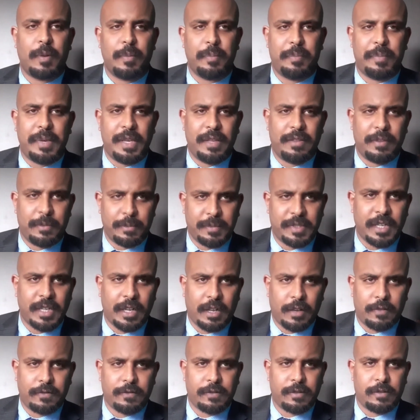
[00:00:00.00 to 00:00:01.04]
be
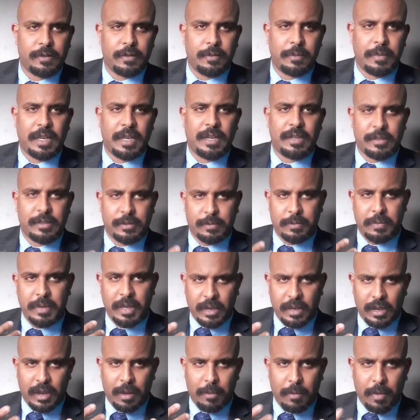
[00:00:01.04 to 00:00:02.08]
themselves, because
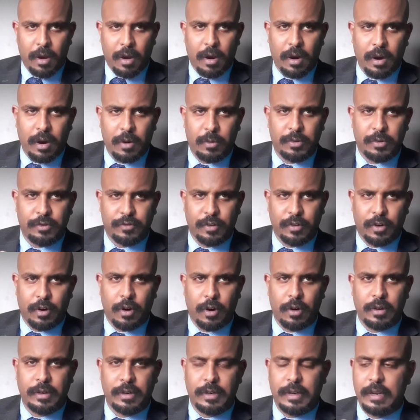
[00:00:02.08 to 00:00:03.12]
being Amhara was
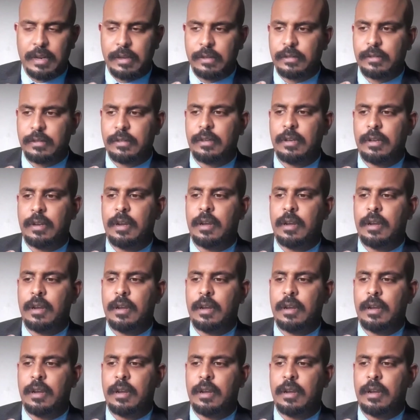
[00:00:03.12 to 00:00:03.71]
regarded as